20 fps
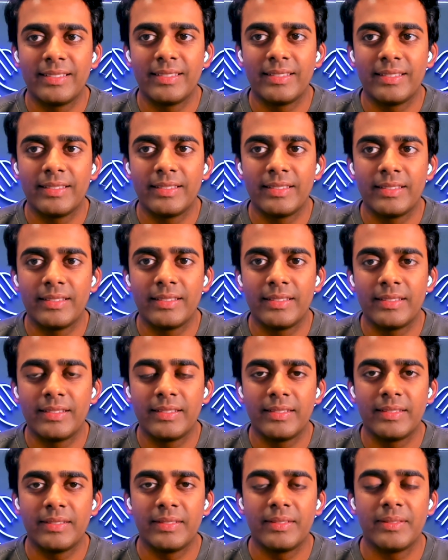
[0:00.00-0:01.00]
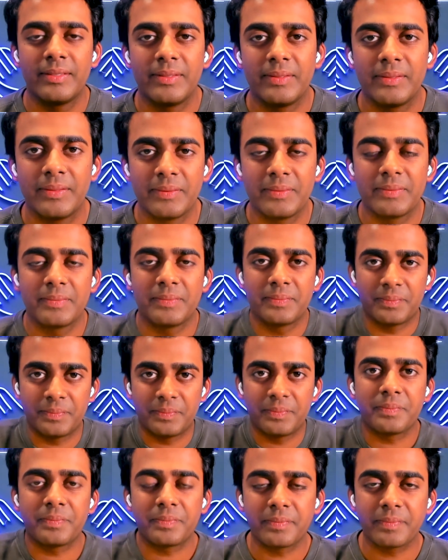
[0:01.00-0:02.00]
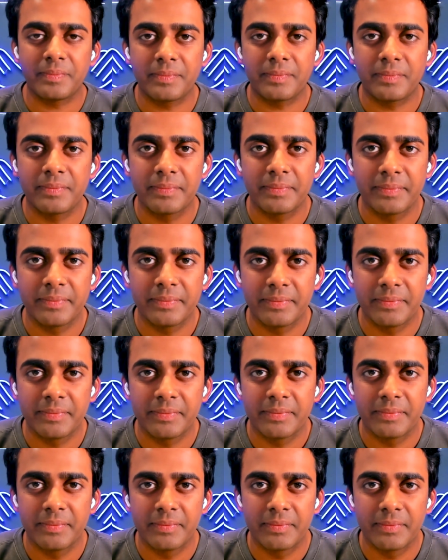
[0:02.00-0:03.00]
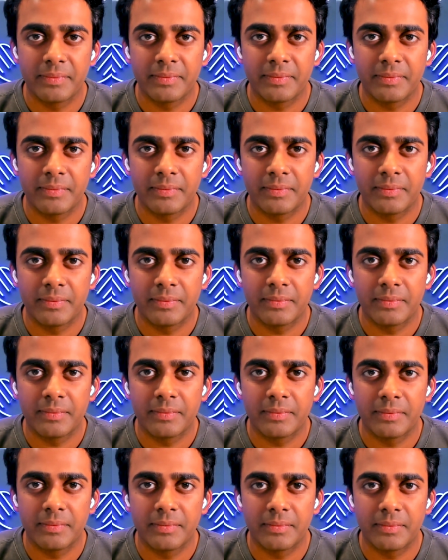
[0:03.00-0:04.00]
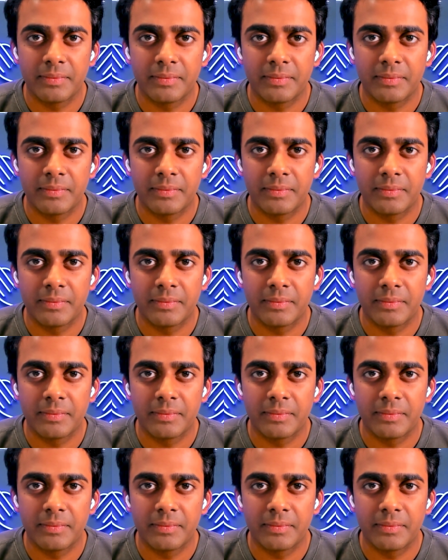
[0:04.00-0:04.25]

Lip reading: This person isn't speaking.